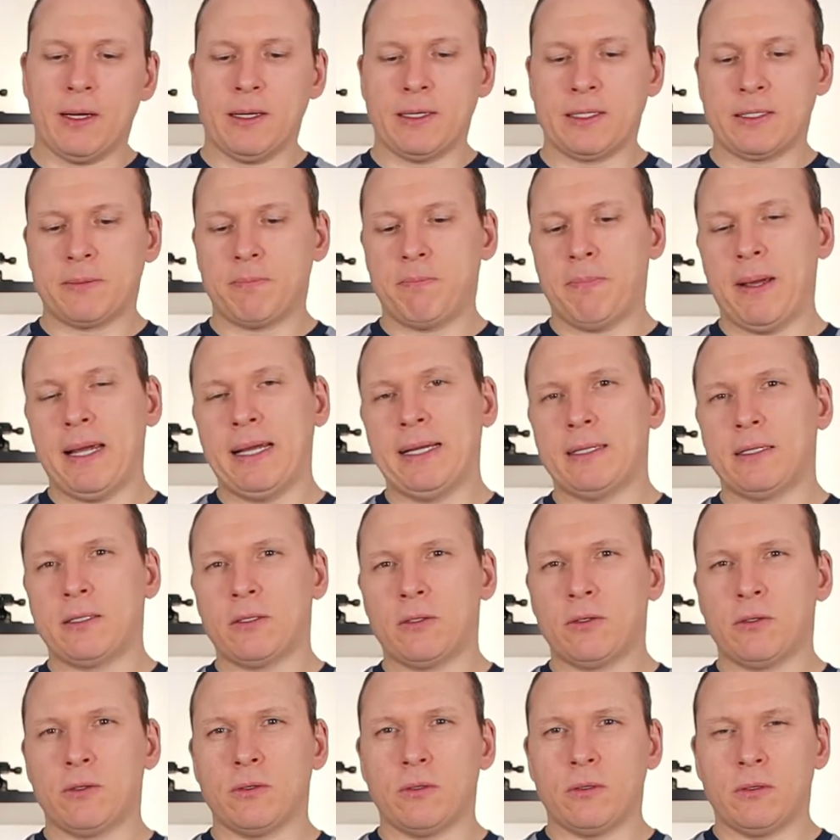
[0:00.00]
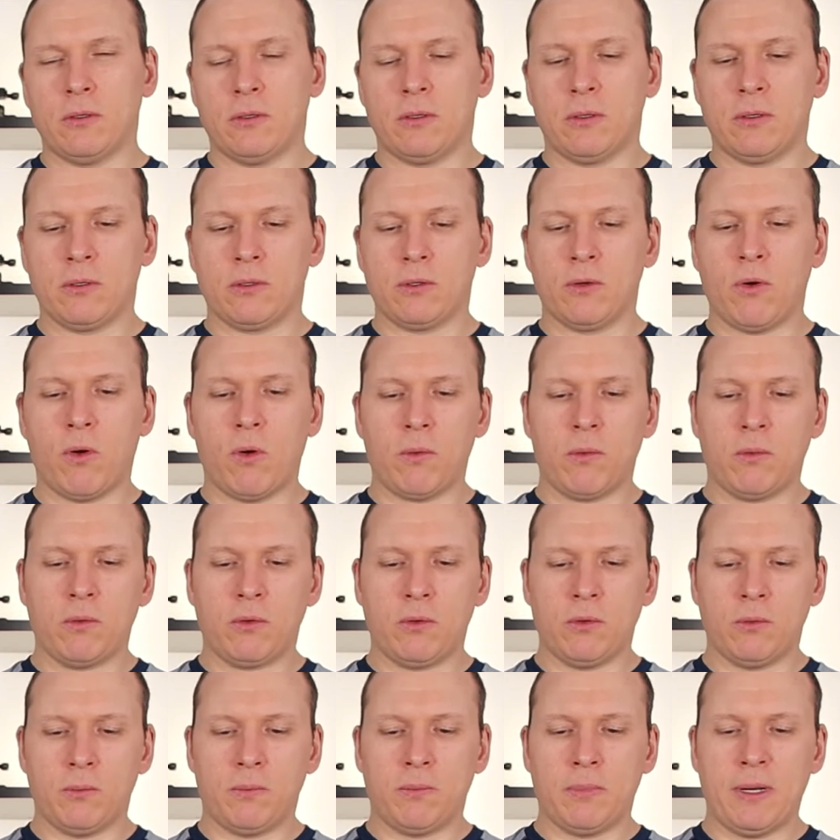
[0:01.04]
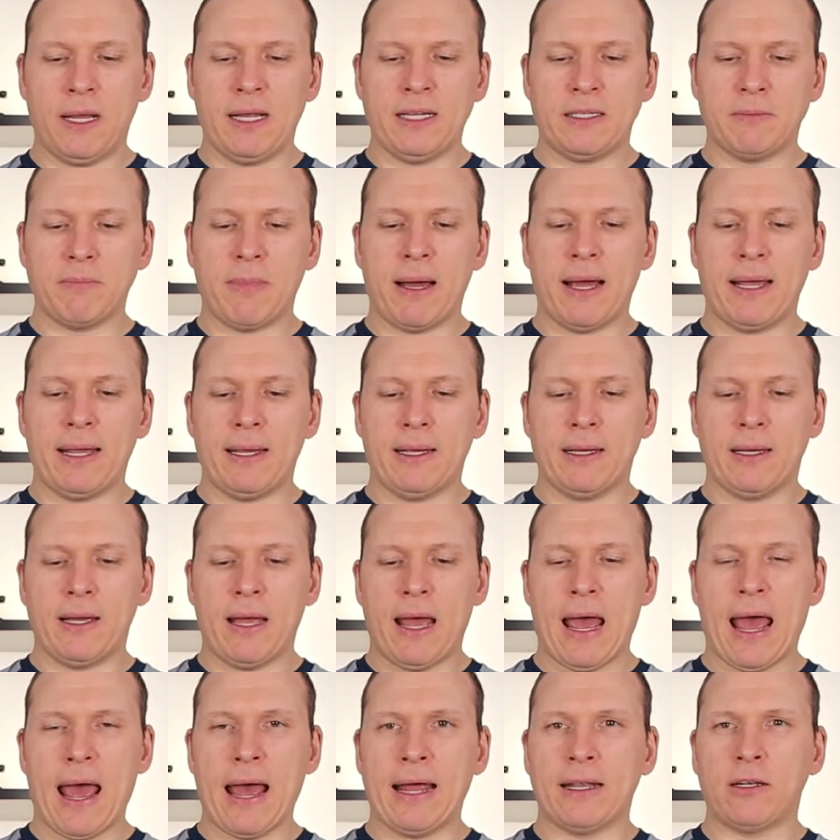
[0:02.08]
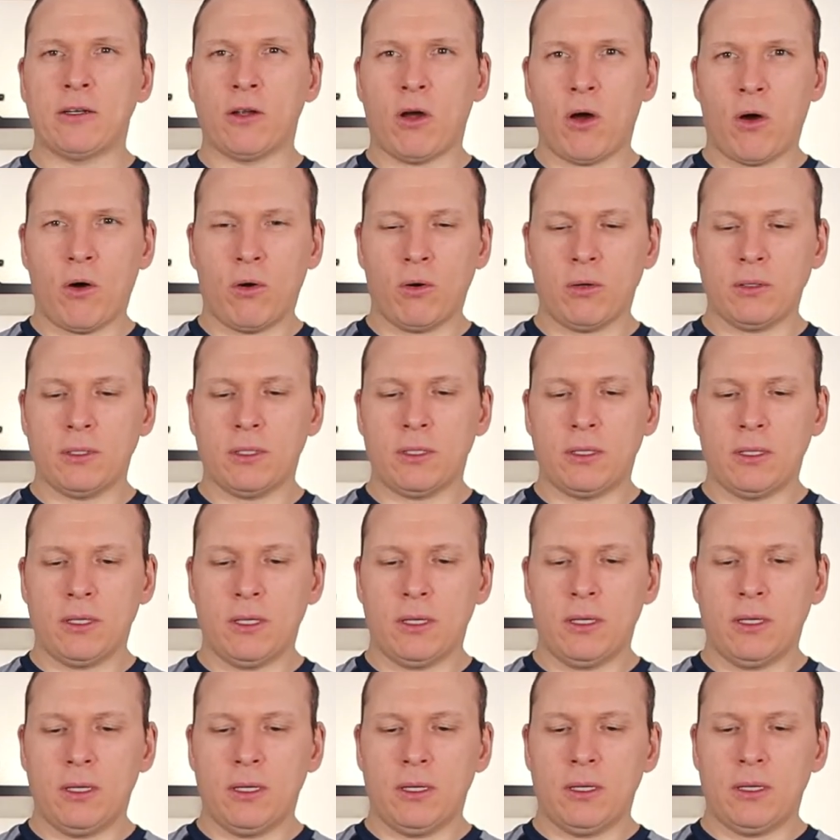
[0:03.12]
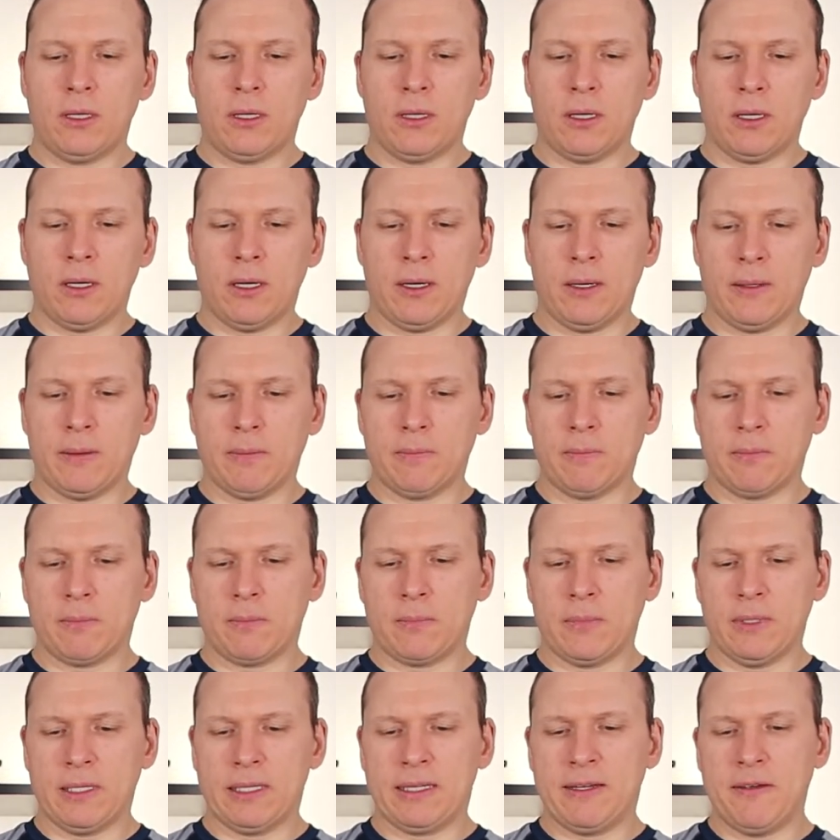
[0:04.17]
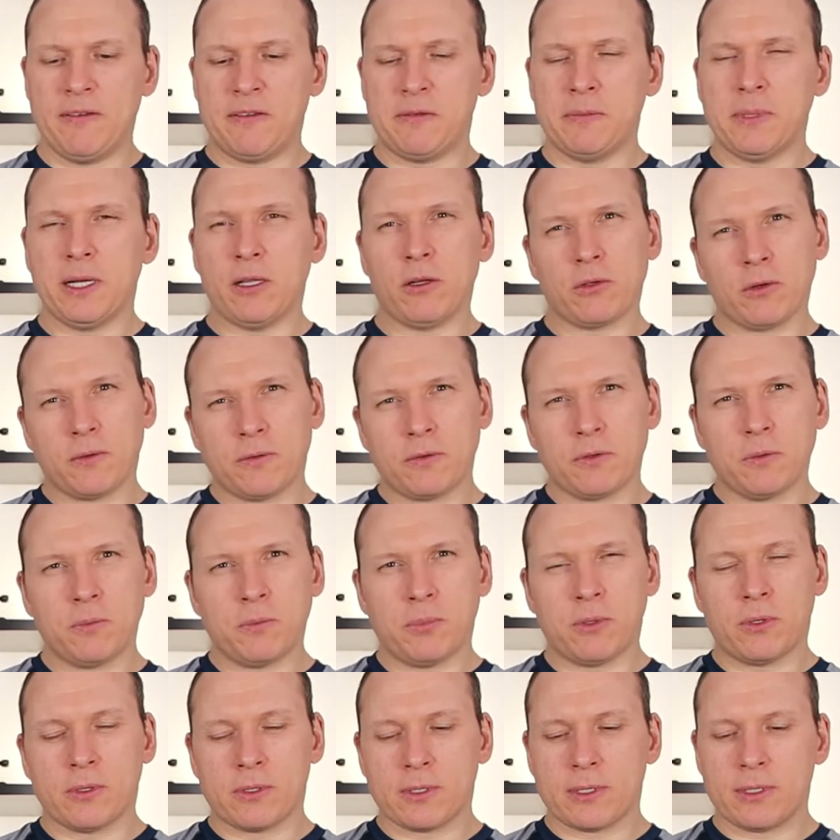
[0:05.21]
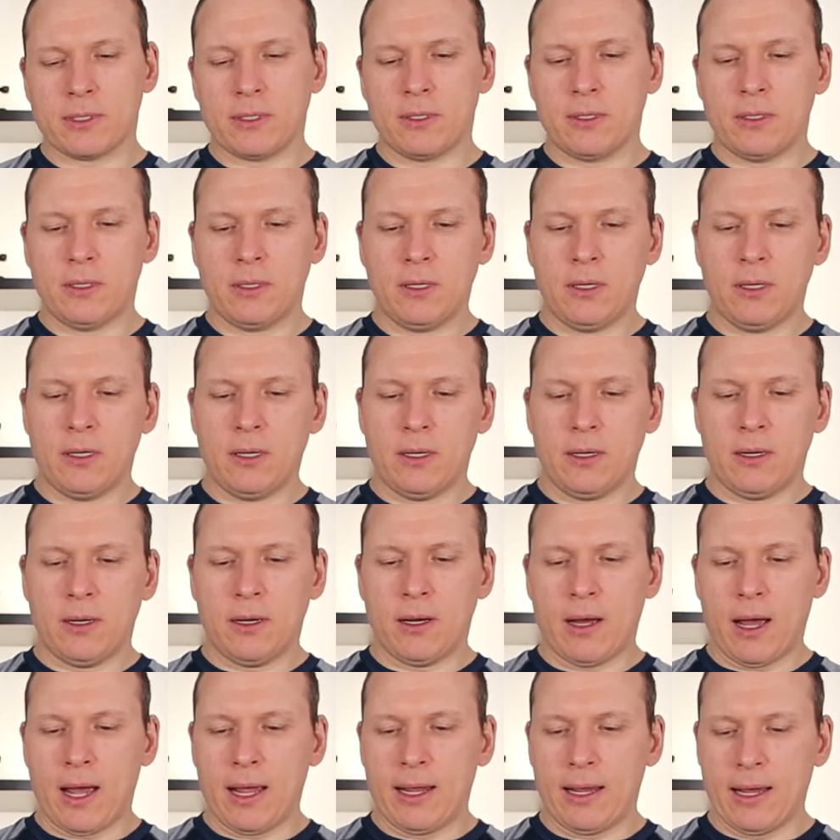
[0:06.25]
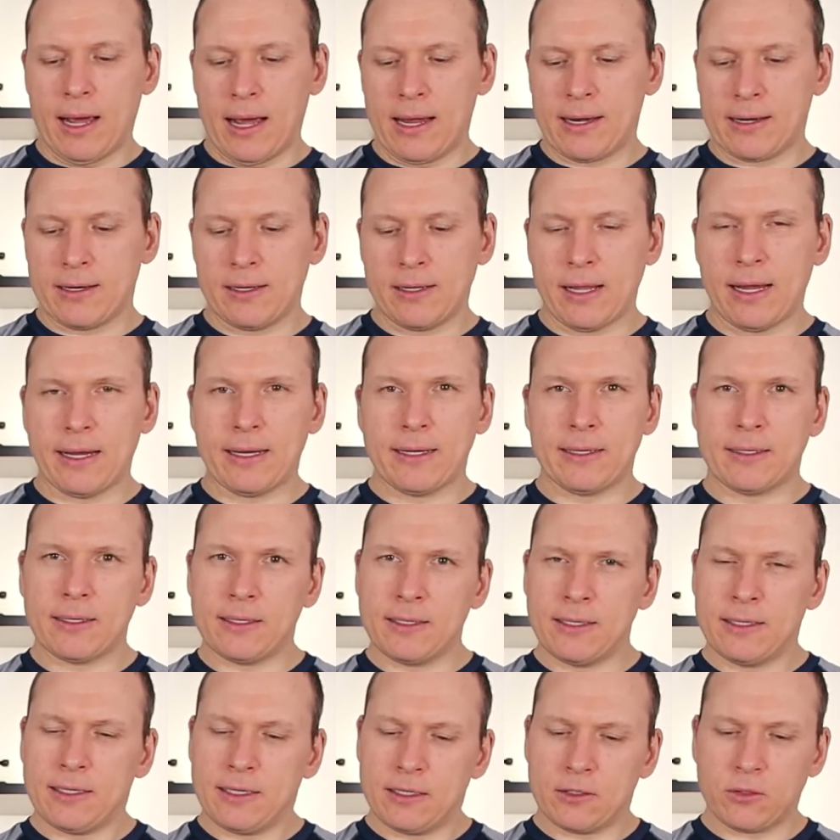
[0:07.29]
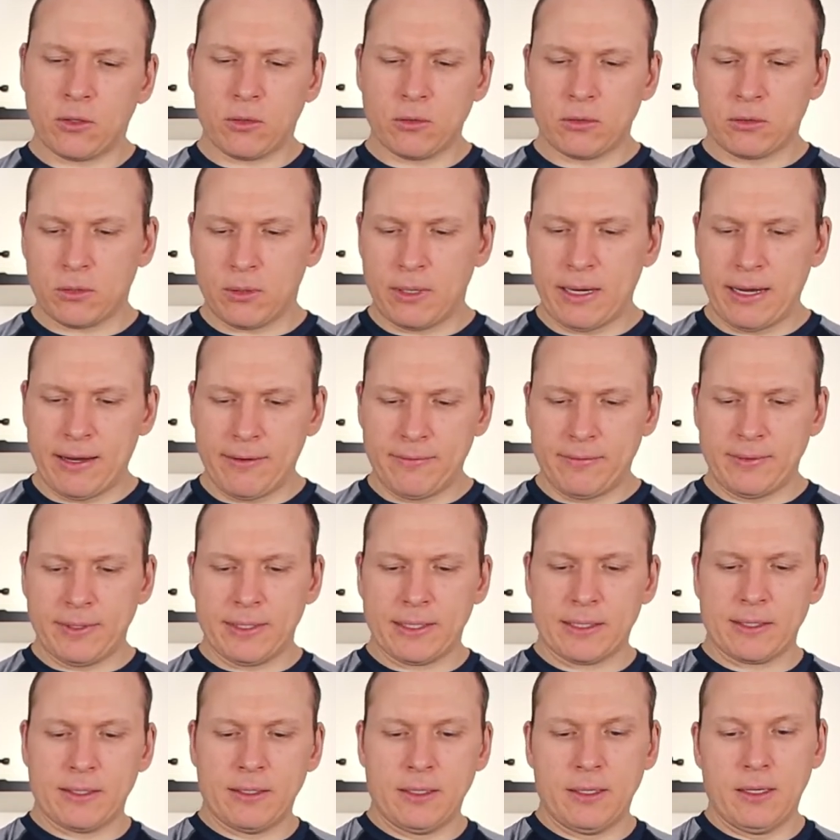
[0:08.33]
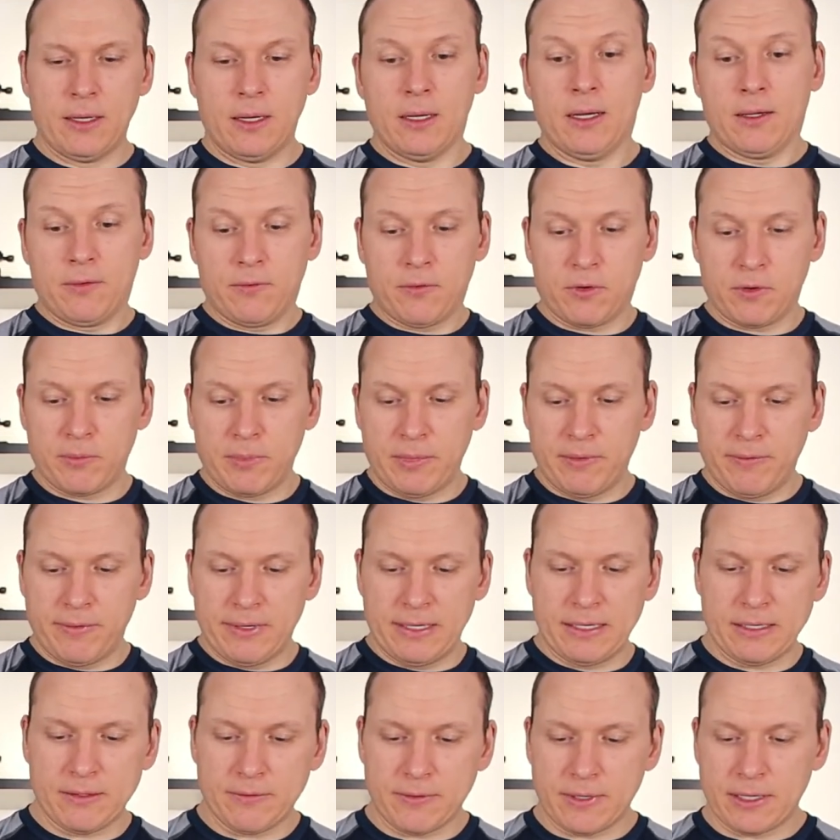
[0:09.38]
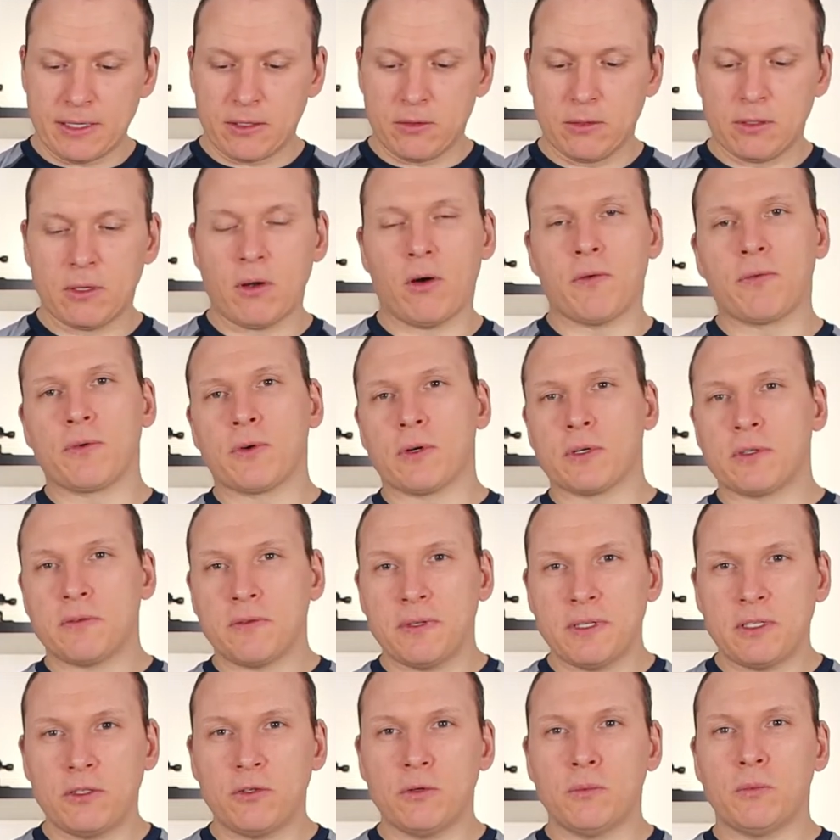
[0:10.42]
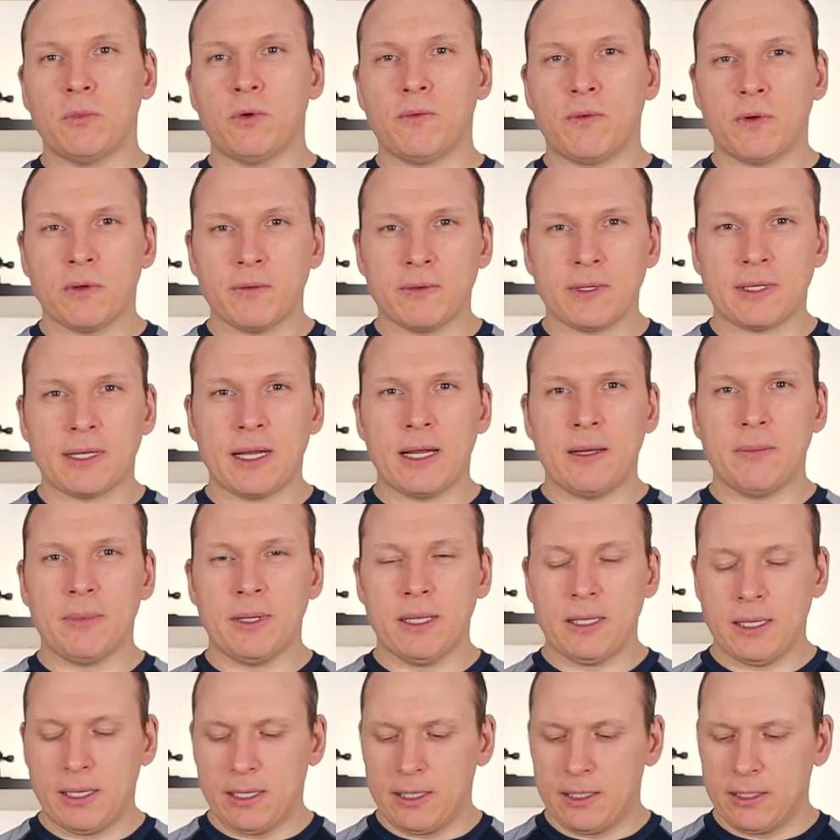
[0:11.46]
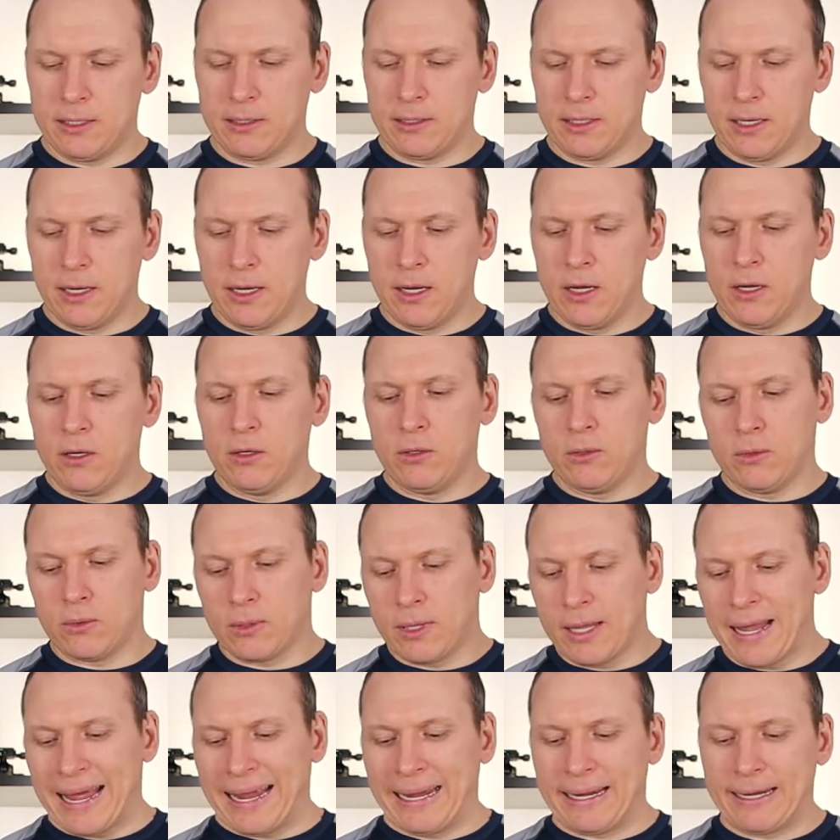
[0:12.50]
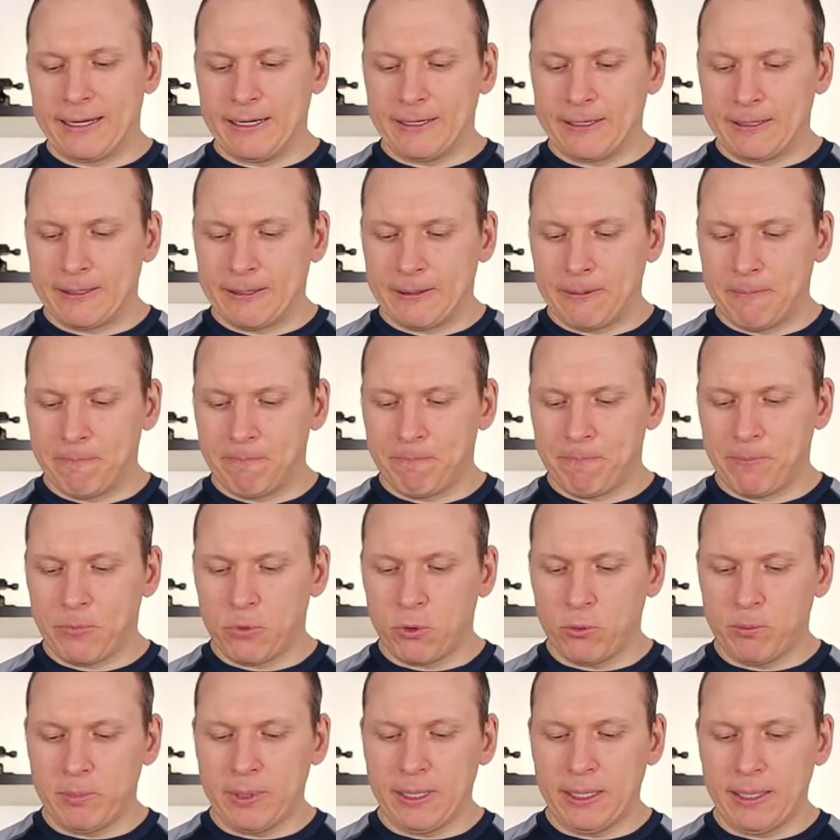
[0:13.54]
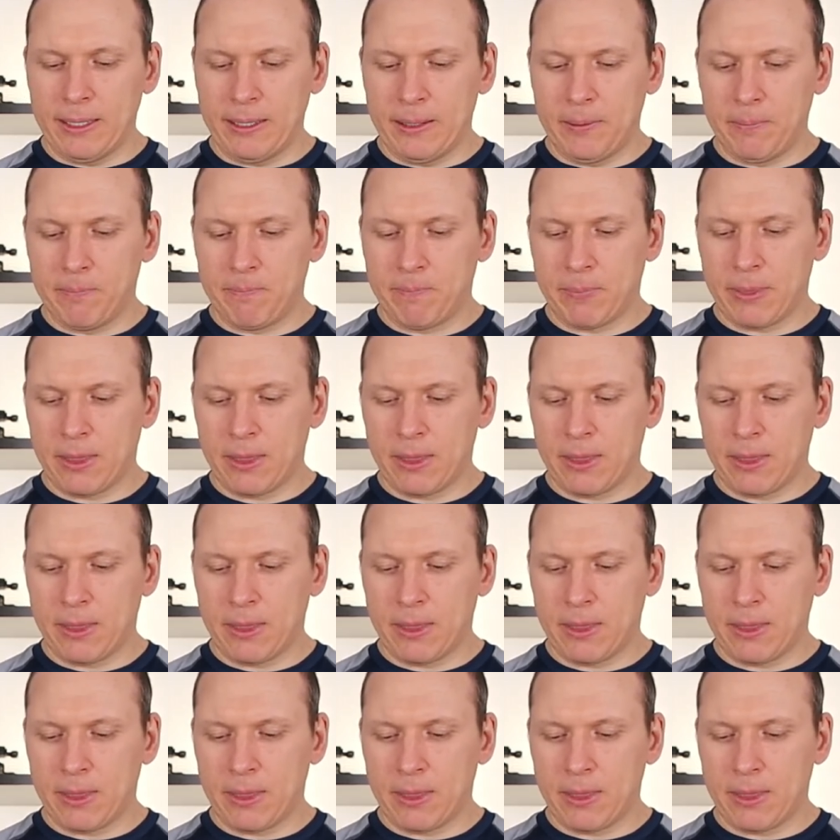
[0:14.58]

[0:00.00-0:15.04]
space to place my hand on. It gives me a lot of support. I really like it, and it is also heavier. For me, this is very good. Of course, this you move on the table, and you'd like it to be